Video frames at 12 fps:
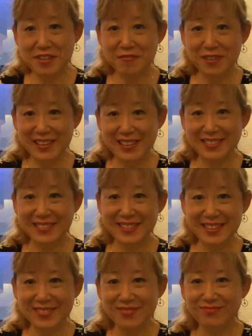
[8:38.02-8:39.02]
you for
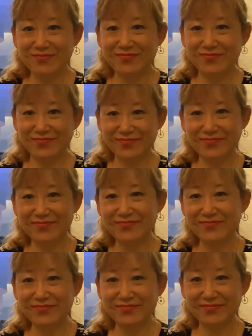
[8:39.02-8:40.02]
listening.
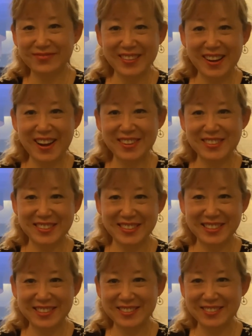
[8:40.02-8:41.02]
I'll see
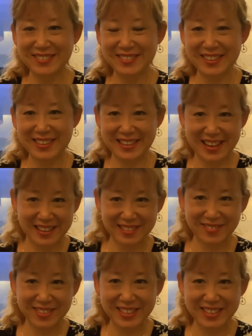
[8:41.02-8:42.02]
you in next
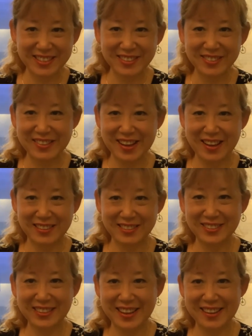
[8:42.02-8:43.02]
video, and you
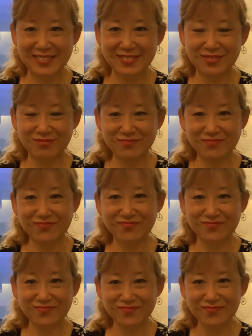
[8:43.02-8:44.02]
can
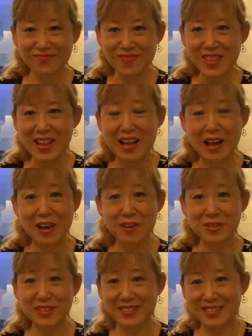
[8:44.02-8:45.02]

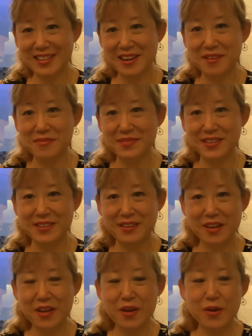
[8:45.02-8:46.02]
always tell me
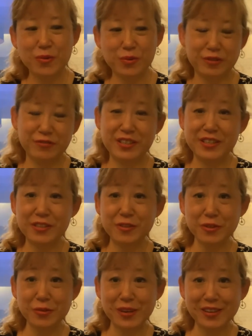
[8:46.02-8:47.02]
what video
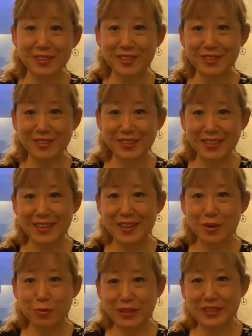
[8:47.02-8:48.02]
you want to,
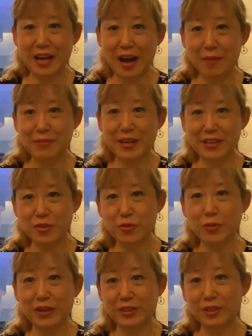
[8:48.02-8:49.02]
what topic you
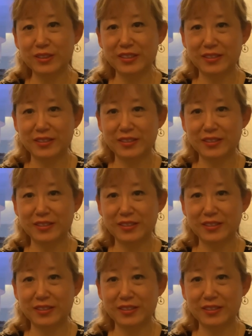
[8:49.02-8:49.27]
want to